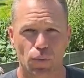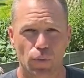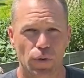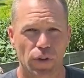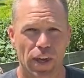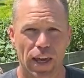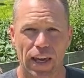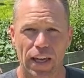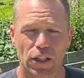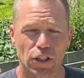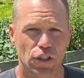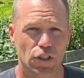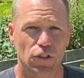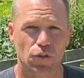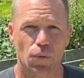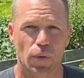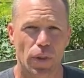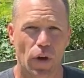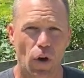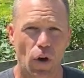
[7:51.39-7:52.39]
with cages,
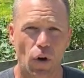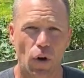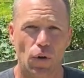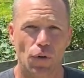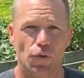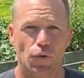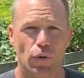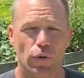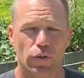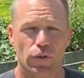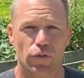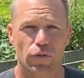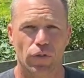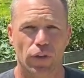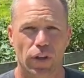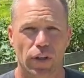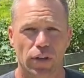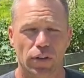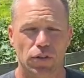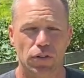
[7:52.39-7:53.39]
with all sorts of
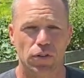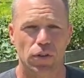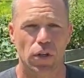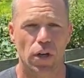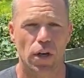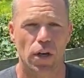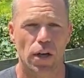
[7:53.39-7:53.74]
things.